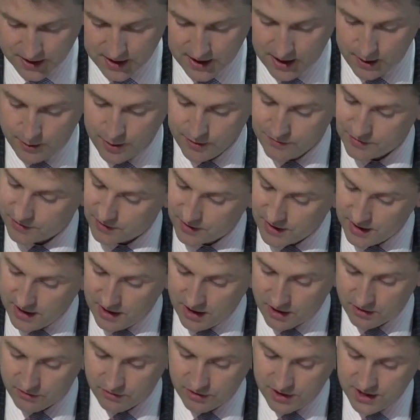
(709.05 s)
However,
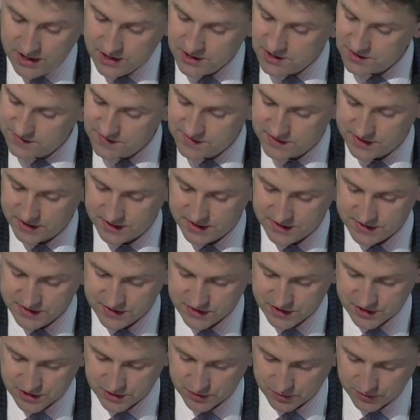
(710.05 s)
a range of studies
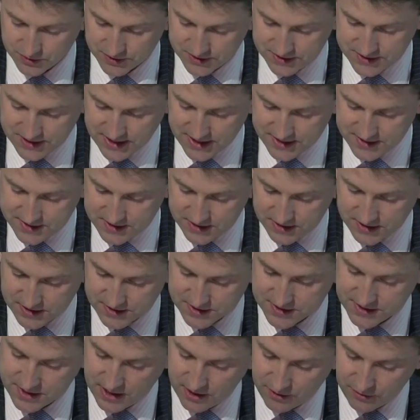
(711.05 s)
has shown that testing
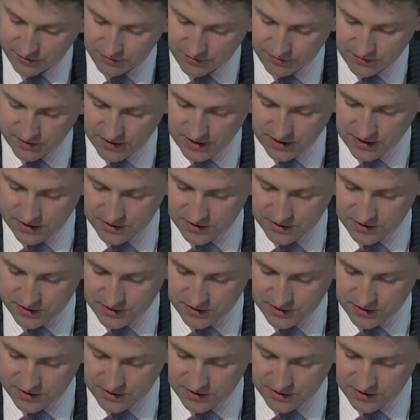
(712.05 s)
yourself,